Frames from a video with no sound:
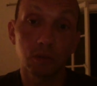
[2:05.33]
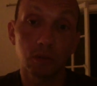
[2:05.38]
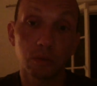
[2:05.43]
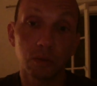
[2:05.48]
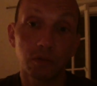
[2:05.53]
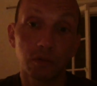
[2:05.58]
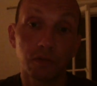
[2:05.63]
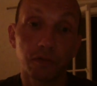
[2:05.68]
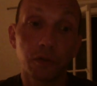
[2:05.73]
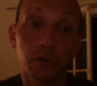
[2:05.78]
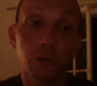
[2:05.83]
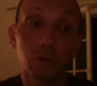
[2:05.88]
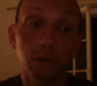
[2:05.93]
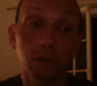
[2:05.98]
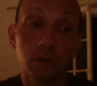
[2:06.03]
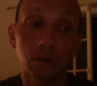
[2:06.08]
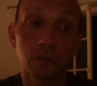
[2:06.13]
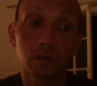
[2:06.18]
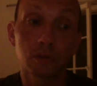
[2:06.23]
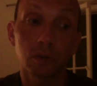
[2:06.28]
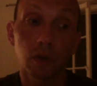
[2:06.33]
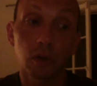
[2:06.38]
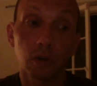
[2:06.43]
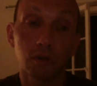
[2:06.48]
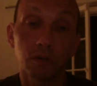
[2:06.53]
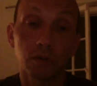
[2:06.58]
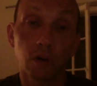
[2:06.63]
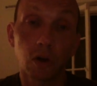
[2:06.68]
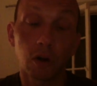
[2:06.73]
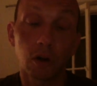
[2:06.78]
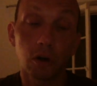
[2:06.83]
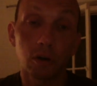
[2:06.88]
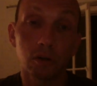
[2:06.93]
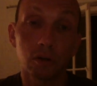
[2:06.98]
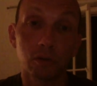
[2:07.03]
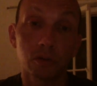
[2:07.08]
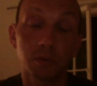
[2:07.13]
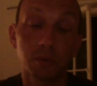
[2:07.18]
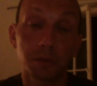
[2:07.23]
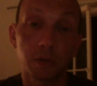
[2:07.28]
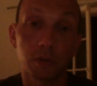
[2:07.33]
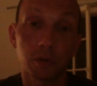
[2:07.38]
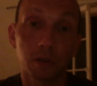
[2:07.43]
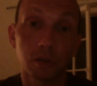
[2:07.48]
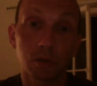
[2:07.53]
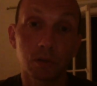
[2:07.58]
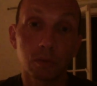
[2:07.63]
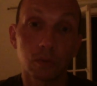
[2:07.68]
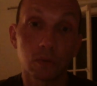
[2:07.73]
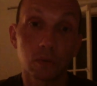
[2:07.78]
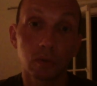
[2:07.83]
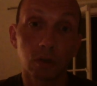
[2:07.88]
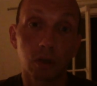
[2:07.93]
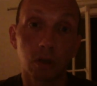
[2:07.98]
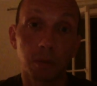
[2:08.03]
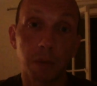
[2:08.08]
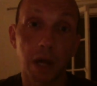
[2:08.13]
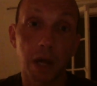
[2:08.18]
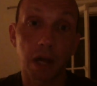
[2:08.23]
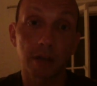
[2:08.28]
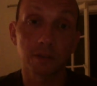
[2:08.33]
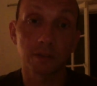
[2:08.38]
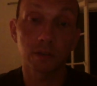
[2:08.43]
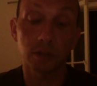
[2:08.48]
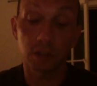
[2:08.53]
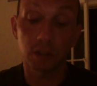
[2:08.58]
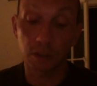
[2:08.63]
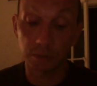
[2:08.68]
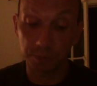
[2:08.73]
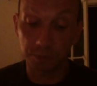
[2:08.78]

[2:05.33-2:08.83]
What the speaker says: the fullness of our spiritual capacity.